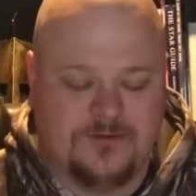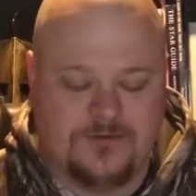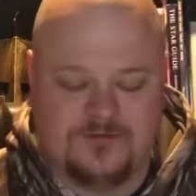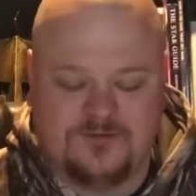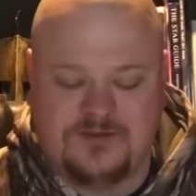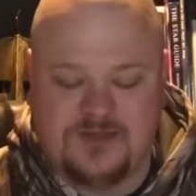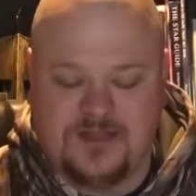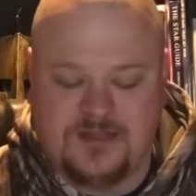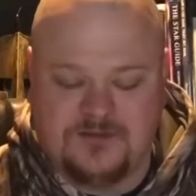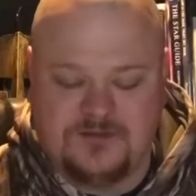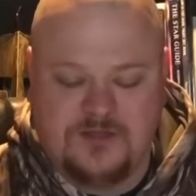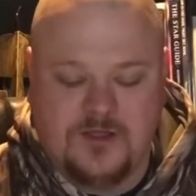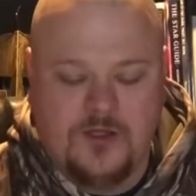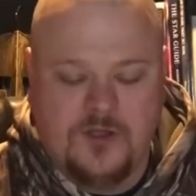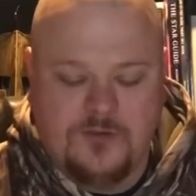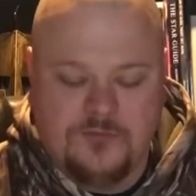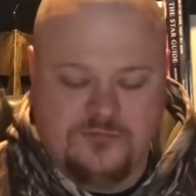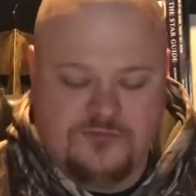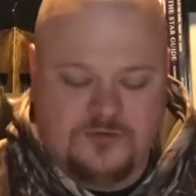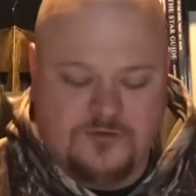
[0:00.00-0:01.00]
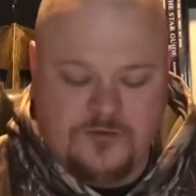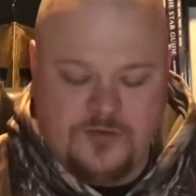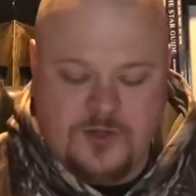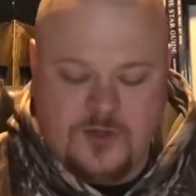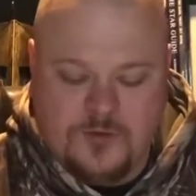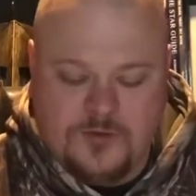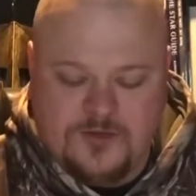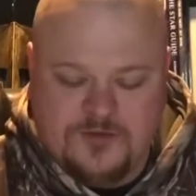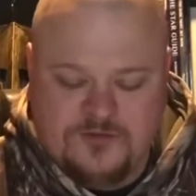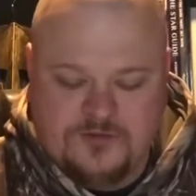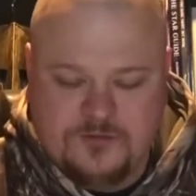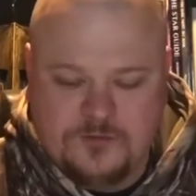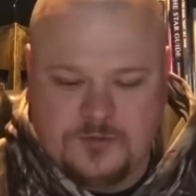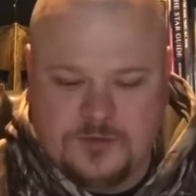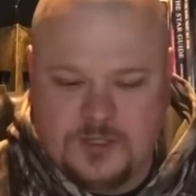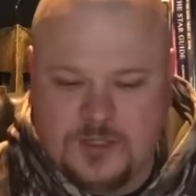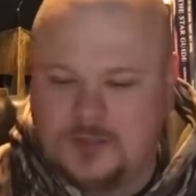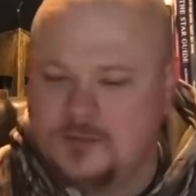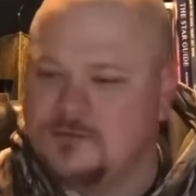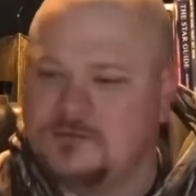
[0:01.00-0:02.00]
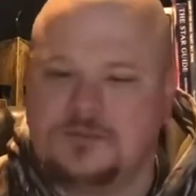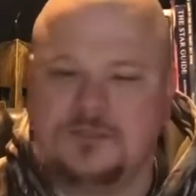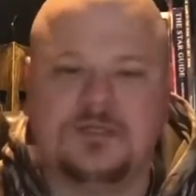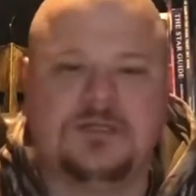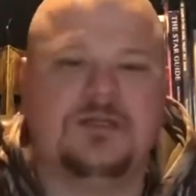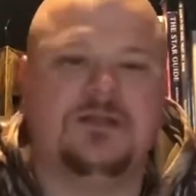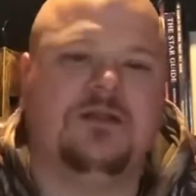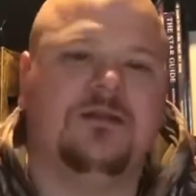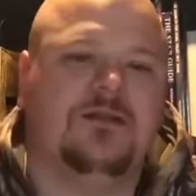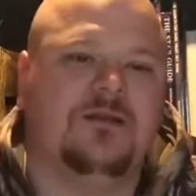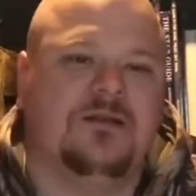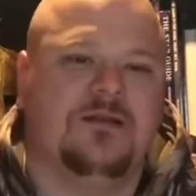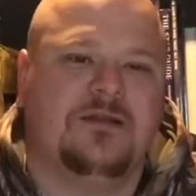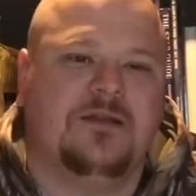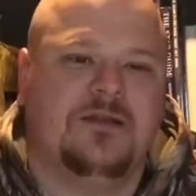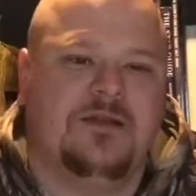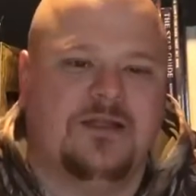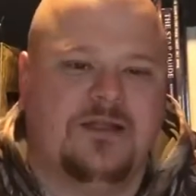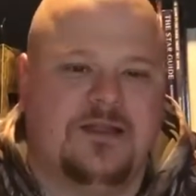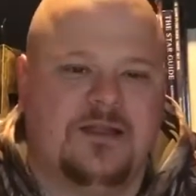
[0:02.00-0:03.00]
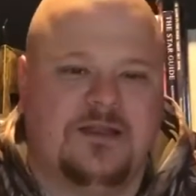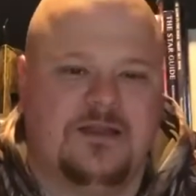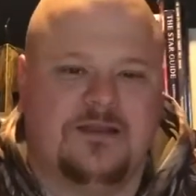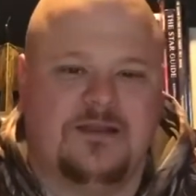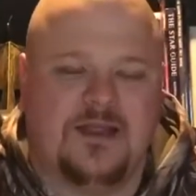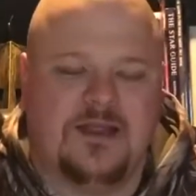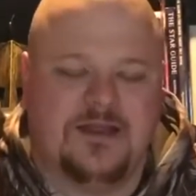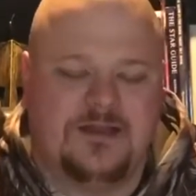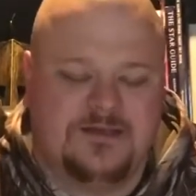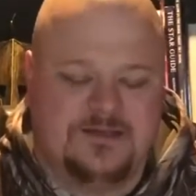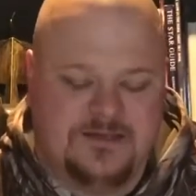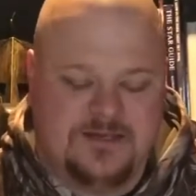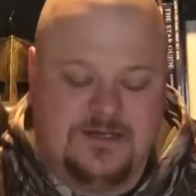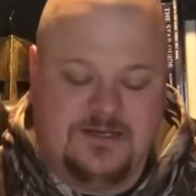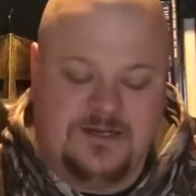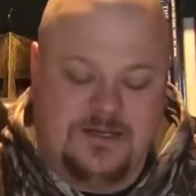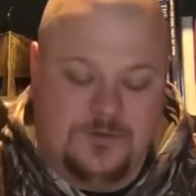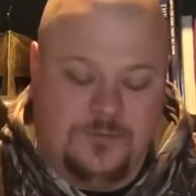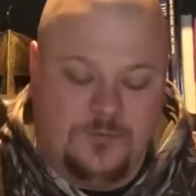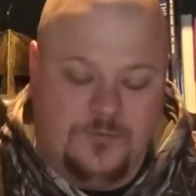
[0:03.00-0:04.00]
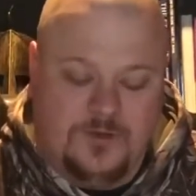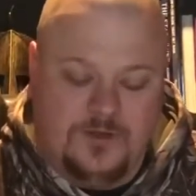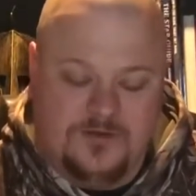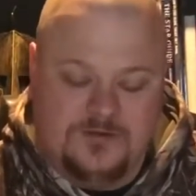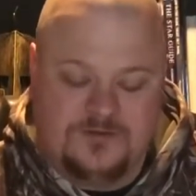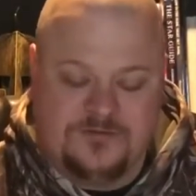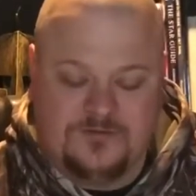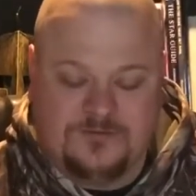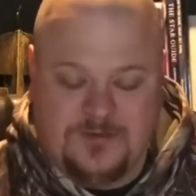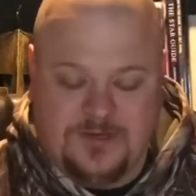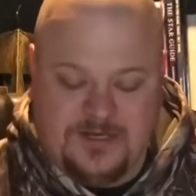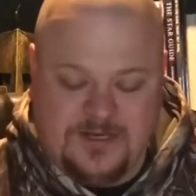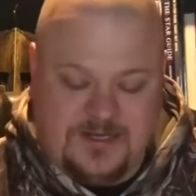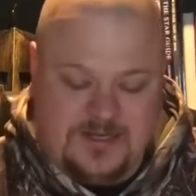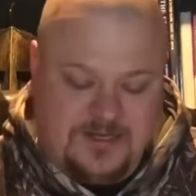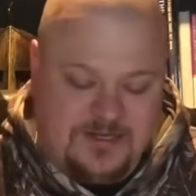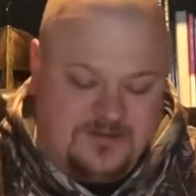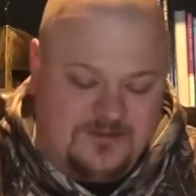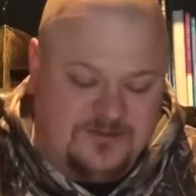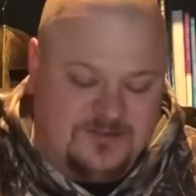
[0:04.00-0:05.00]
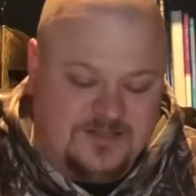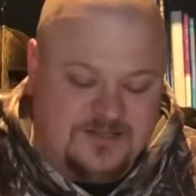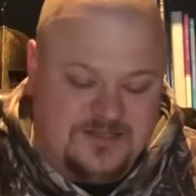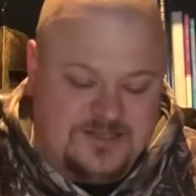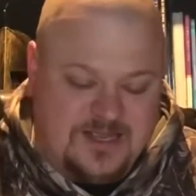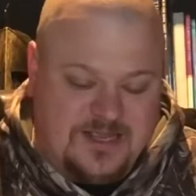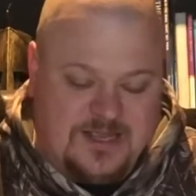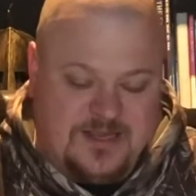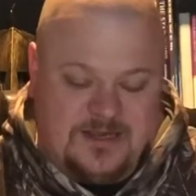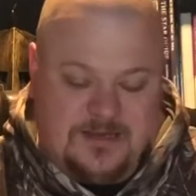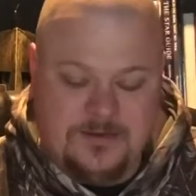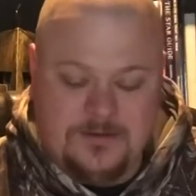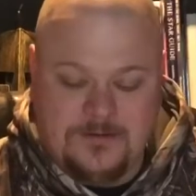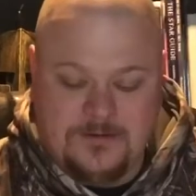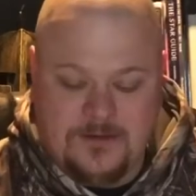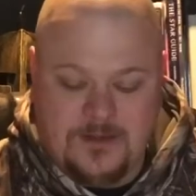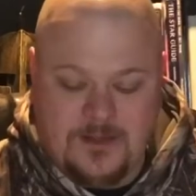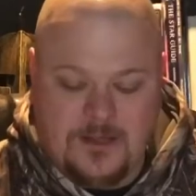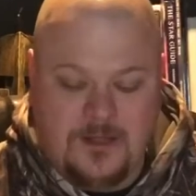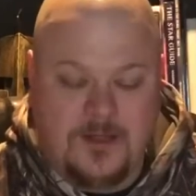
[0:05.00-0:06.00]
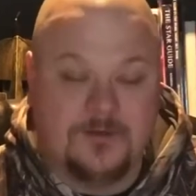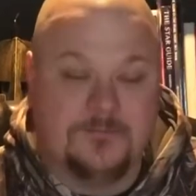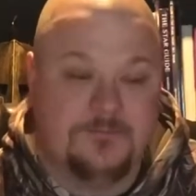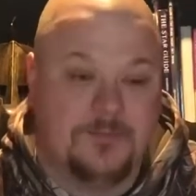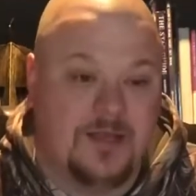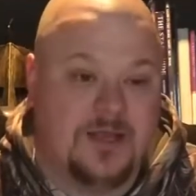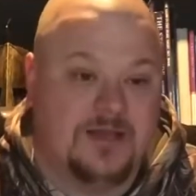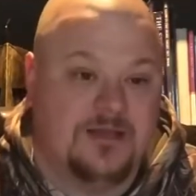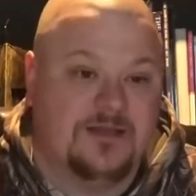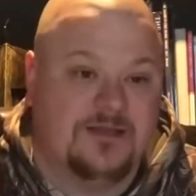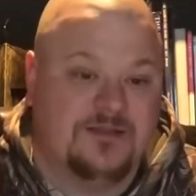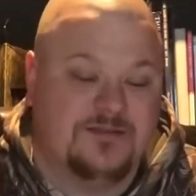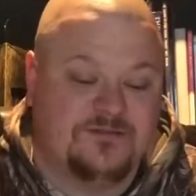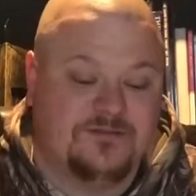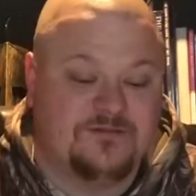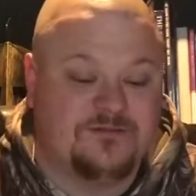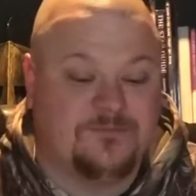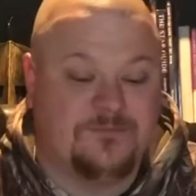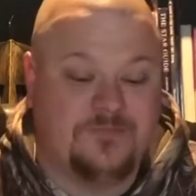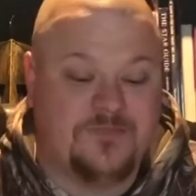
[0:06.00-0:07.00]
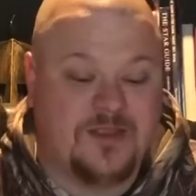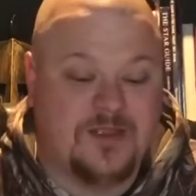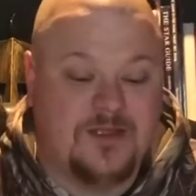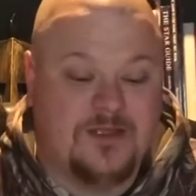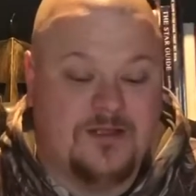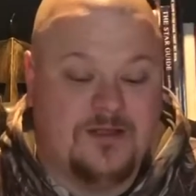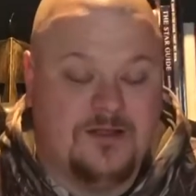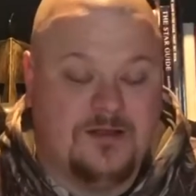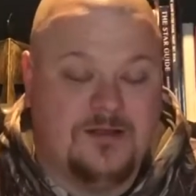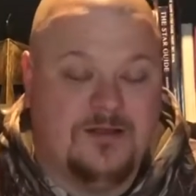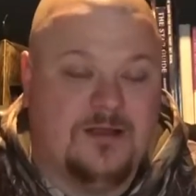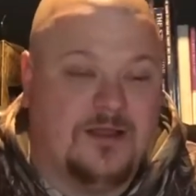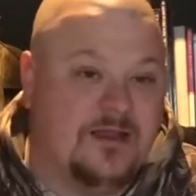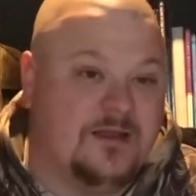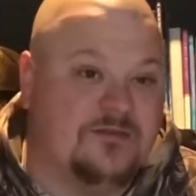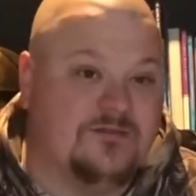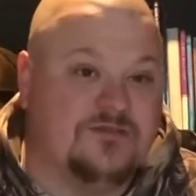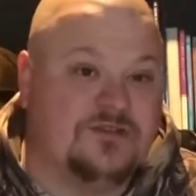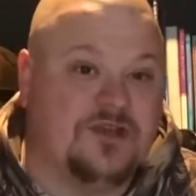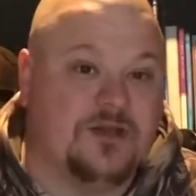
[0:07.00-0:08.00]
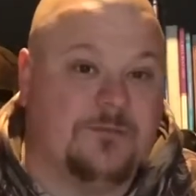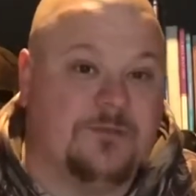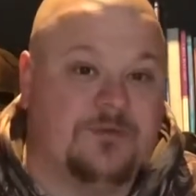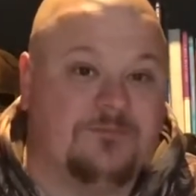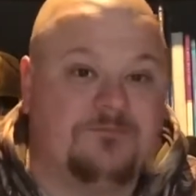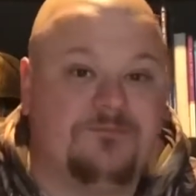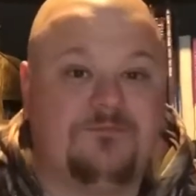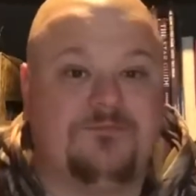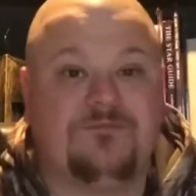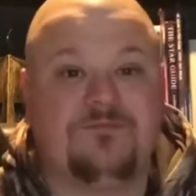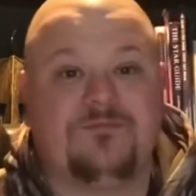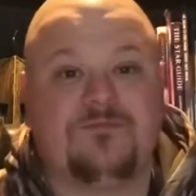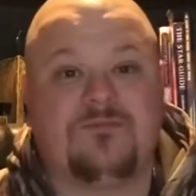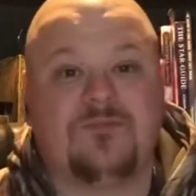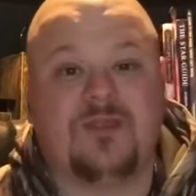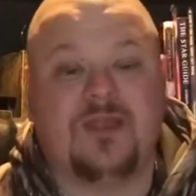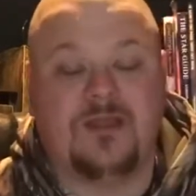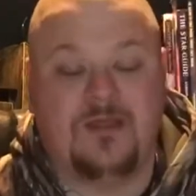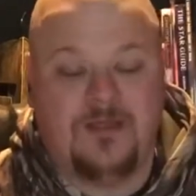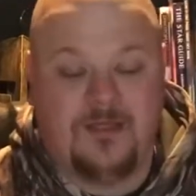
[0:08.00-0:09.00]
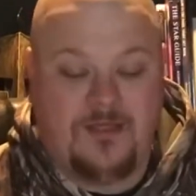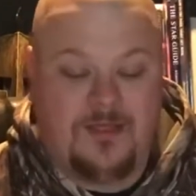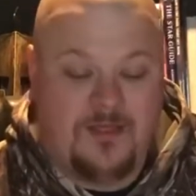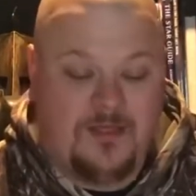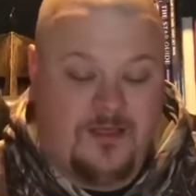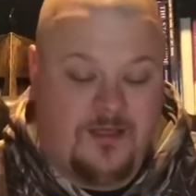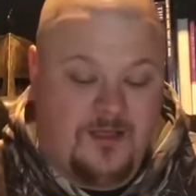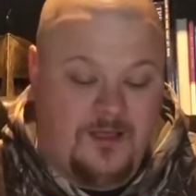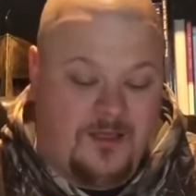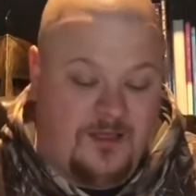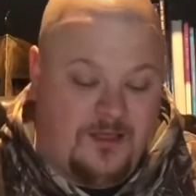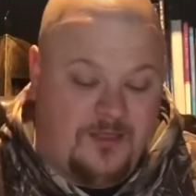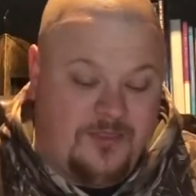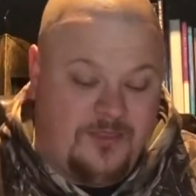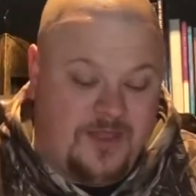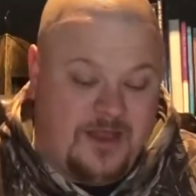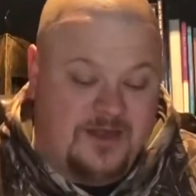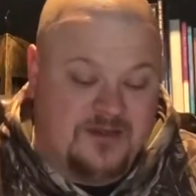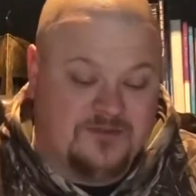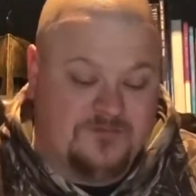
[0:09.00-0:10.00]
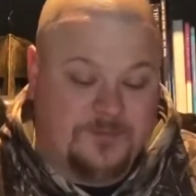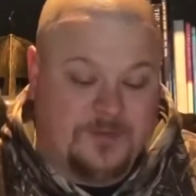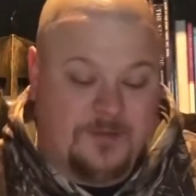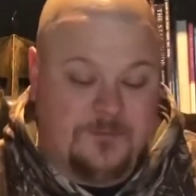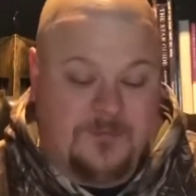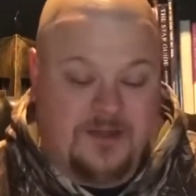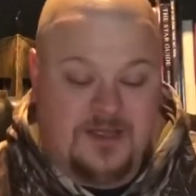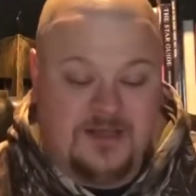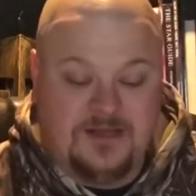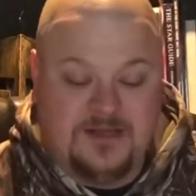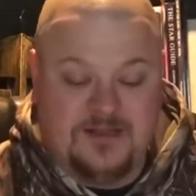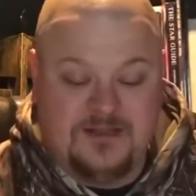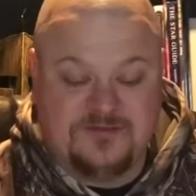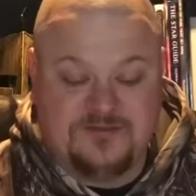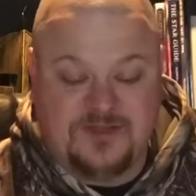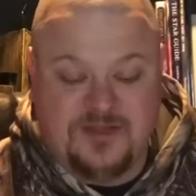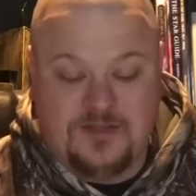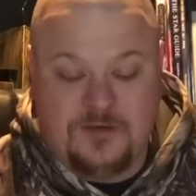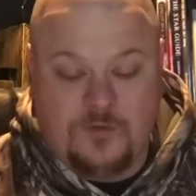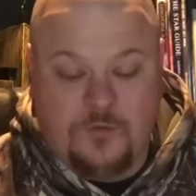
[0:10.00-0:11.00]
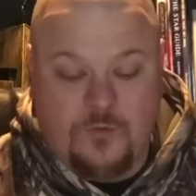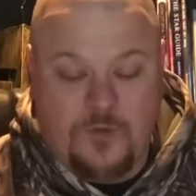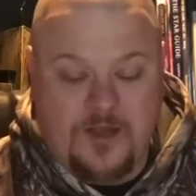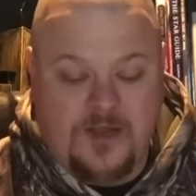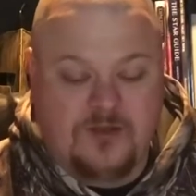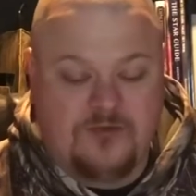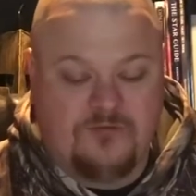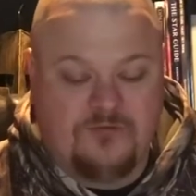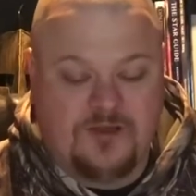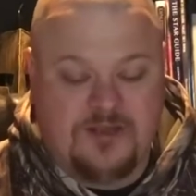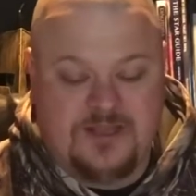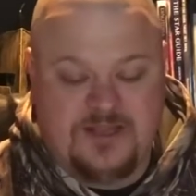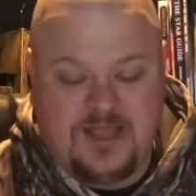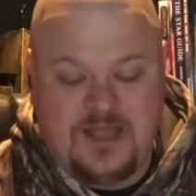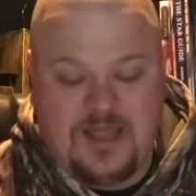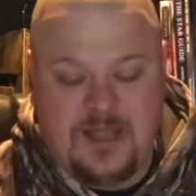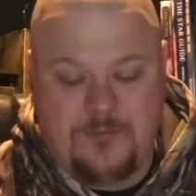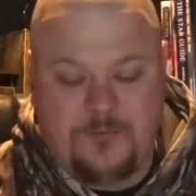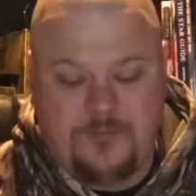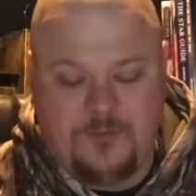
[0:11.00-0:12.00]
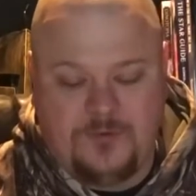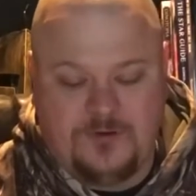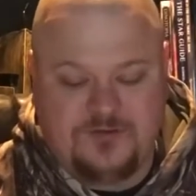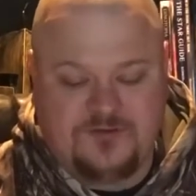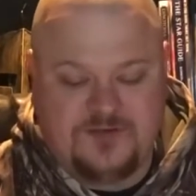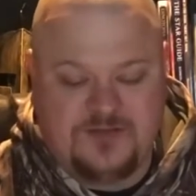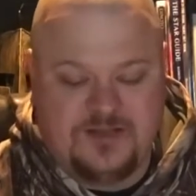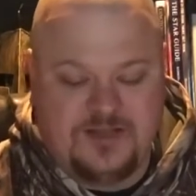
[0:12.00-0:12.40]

those days, Bruno is uno, and that indeed he was, and he is today on my list. Ladies and gentlemen, that has been my list. A quick recap once